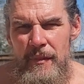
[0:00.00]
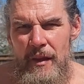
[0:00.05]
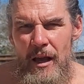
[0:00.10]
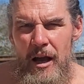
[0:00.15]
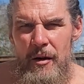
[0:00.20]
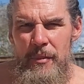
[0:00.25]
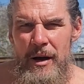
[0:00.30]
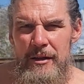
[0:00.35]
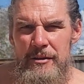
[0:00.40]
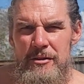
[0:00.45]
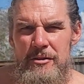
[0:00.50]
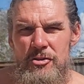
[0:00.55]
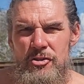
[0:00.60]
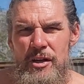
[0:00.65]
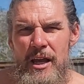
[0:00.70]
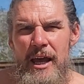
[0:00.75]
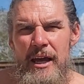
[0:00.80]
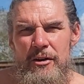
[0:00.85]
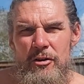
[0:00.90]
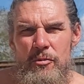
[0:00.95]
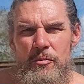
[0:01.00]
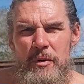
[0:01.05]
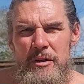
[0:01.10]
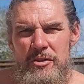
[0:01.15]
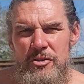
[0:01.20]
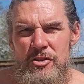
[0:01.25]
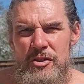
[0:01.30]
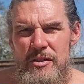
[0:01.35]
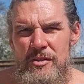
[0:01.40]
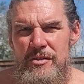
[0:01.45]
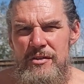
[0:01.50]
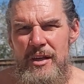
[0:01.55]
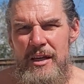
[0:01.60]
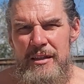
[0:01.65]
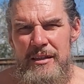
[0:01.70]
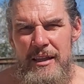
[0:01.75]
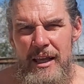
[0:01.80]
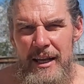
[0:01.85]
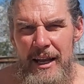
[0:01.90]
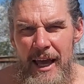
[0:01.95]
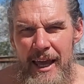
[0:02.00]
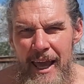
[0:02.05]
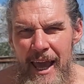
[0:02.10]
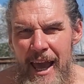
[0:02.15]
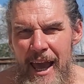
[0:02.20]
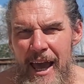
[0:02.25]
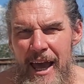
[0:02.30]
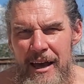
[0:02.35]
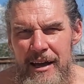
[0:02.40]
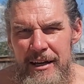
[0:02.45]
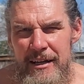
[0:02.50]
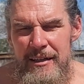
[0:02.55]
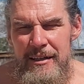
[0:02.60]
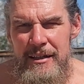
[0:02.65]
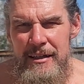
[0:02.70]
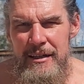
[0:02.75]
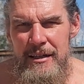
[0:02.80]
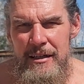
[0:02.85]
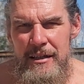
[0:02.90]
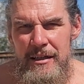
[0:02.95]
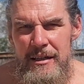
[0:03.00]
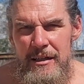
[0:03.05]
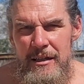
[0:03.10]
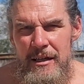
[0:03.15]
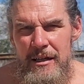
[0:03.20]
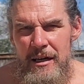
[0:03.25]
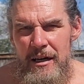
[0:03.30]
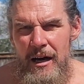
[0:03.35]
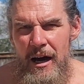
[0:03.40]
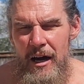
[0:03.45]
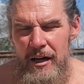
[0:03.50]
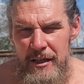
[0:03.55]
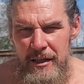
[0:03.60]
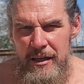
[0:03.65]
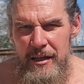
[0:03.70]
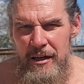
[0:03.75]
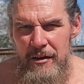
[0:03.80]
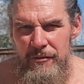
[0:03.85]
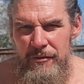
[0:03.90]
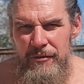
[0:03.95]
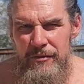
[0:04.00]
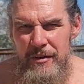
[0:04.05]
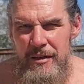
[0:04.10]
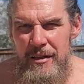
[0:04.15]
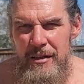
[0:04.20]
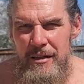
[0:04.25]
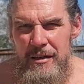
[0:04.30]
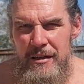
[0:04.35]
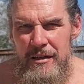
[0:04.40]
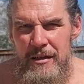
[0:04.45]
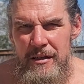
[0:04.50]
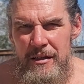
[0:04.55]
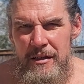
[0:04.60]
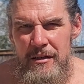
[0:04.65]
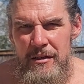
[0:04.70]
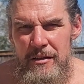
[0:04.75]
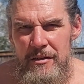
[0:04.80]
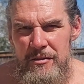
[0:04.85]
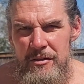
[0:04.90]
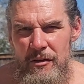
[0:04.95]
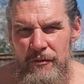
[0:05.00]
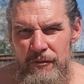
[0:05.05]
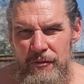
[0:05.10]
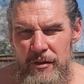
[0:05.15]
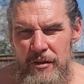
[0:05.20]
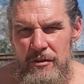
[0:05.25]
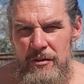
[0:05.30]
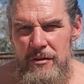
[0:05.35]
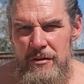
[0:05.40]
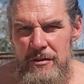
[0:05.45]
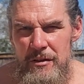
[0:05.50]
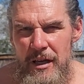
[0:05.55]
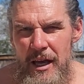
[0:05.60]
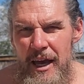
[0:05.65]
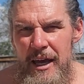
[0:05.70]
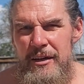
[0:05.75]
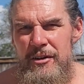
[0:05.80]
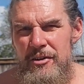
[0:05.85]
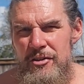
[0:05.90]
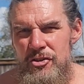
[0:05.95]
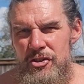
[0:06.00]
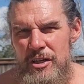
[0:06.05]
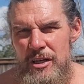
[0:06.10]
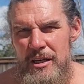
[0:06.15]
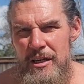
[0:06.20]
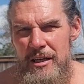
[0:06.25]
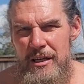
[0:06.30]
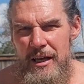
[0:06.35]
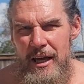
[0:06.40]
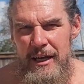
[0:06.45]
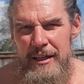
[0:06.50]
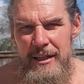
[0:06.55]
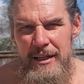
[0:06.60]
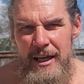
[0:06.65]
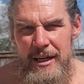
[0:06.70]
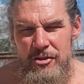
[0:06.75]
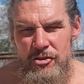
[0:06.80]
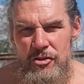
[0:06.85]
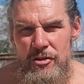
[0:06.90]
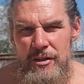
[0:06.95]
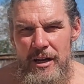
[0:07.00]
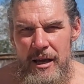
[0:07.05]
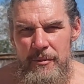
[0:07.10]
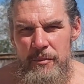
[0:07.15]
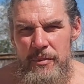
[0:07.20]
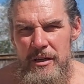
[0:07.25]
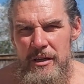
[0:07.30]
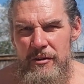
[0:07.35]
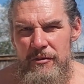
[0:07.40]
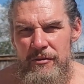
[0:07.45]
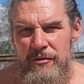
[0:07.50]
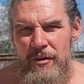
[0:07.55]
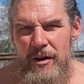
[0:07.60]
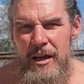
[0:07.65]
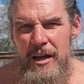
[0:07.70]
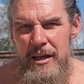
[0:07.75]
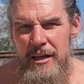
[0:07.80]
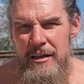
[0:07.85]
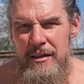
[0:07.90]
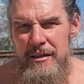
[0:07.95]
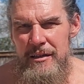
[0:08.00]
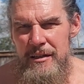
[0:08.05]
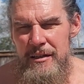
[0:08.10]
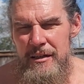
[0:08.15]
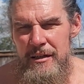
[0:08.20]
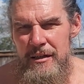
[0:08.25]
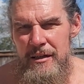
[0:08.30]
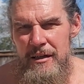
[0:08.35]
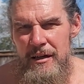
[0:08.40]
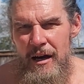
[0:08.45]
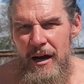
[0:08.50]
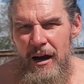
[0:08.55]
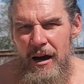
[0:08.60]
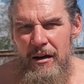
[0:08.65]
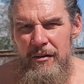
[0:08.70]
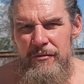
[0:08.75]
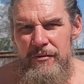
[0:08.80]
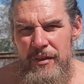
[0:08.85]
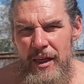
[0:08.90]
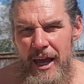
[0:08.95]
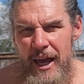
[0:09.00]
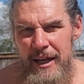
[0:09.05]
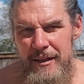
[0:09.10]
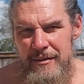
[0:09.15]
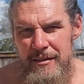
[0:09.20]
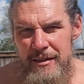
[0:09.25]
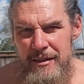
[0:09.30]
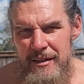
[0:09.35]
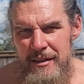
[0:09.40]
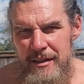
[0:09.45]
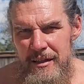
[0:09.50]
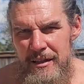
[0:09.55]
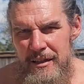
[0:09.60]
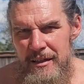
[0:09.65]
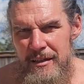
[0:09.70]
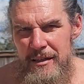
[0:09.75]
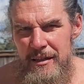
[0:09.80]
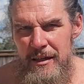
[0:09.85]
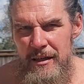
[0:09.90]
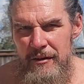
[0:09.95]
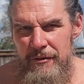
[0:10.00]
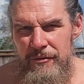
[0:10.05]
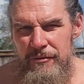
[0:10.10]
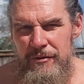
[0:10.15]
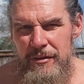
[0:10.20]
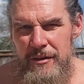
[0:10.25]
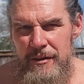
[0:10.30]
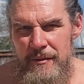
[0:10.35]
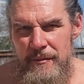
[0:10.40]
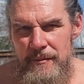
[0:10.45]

about the shadow, but she said that I had a gift to feel energy and that I should not be afraid of that gift.